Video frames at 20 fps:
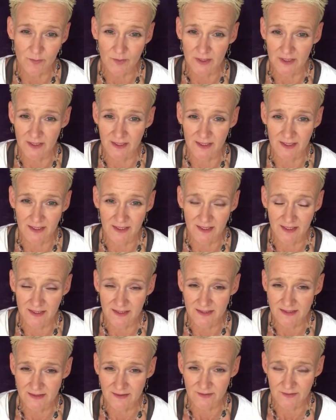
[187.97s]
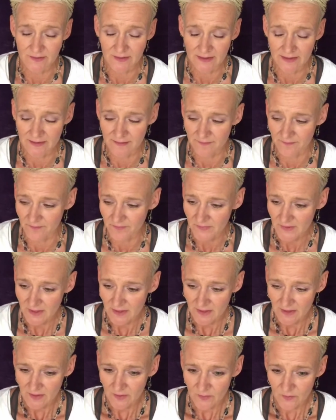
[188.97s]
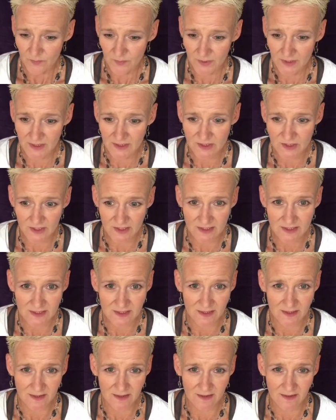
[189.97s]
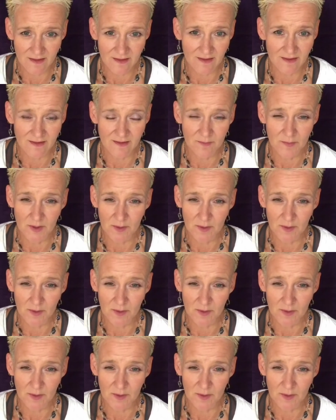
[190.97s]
We're going to need to readjust the